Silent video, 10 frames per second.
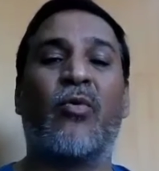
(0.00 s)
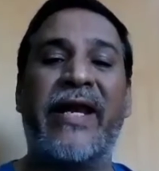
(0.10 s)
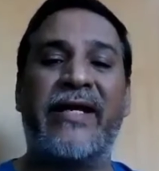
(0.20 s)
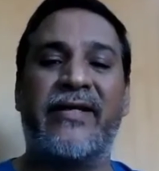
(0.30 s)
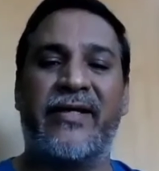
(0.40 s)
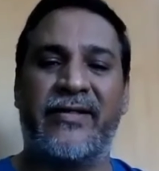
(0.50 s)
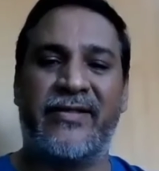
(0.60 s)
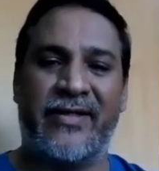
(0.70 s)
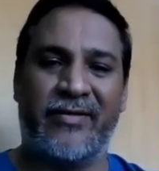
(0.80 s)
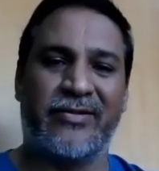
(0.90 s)
on the
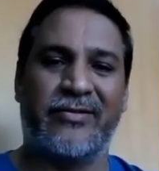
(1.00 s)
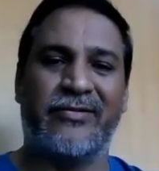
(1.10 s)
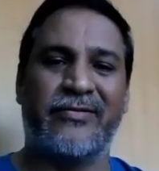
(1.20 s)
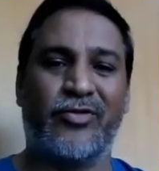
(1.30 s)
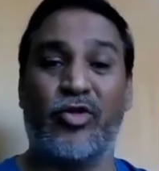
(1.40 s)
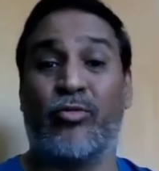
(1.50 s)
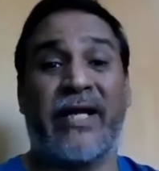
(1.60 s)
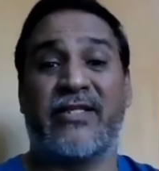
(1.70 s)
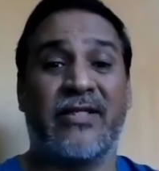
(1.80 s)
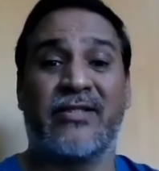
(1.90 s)
188th day also. So you
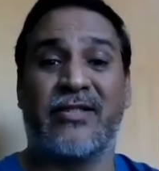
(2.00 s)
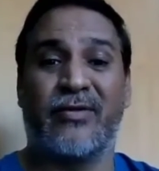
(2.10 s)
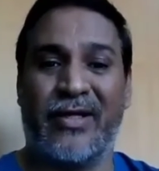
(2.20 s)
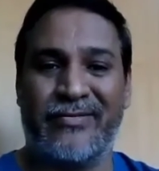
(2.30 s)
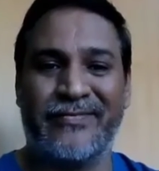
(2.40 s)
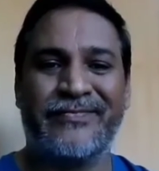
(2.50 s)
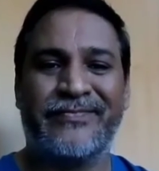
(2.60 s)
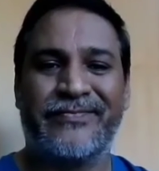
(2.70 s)
might still survive.